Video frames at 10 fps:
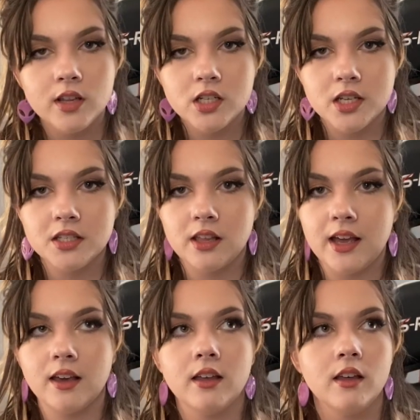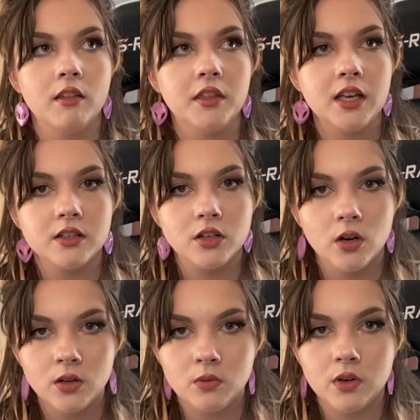than just like the
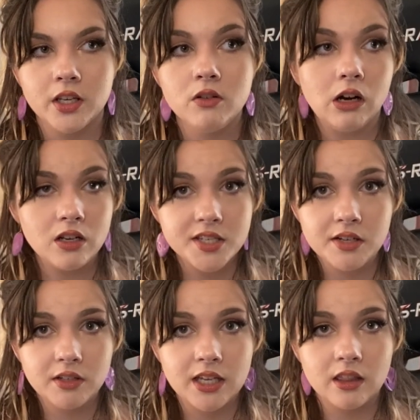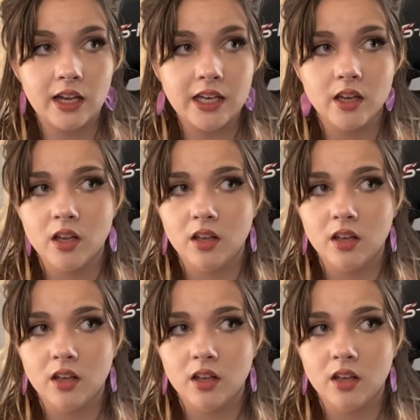internal work, you also get like